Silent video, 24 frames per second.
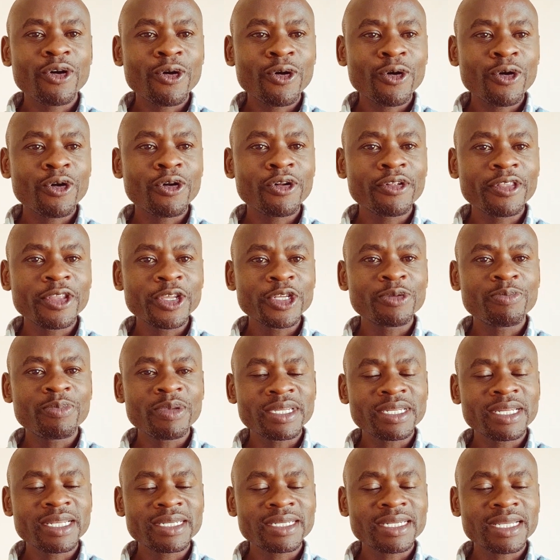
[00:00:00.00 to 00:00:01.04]
all these
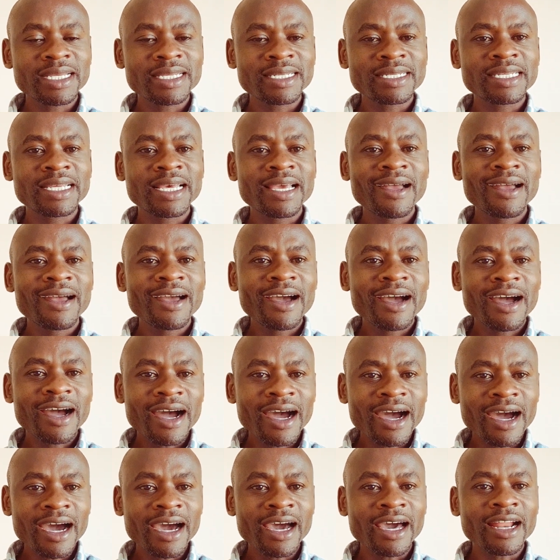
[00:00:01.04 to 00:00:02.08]
businesses
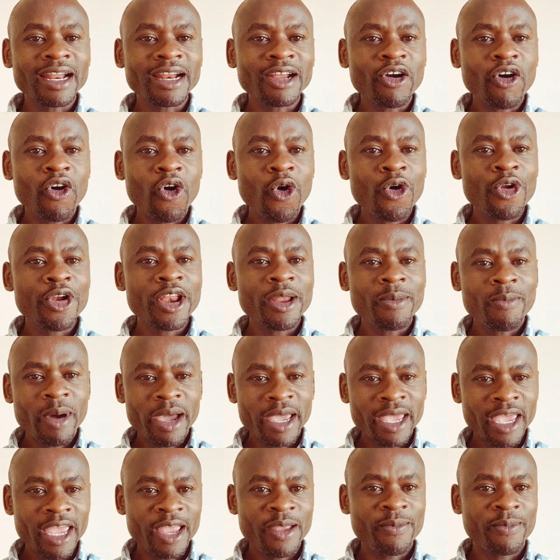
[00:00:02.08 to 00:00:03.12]
are owned
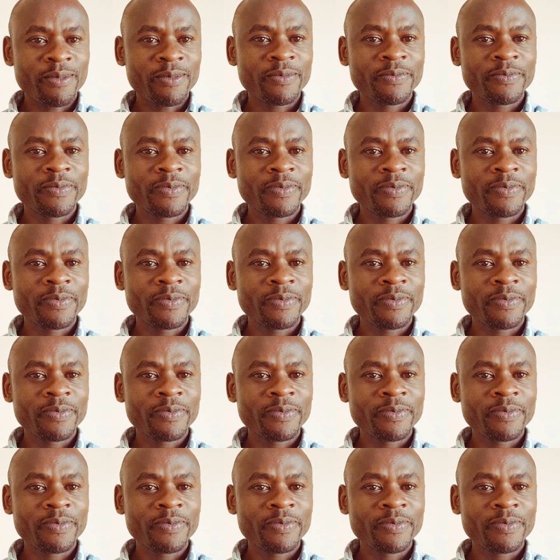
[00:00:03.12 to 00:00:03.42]
by him.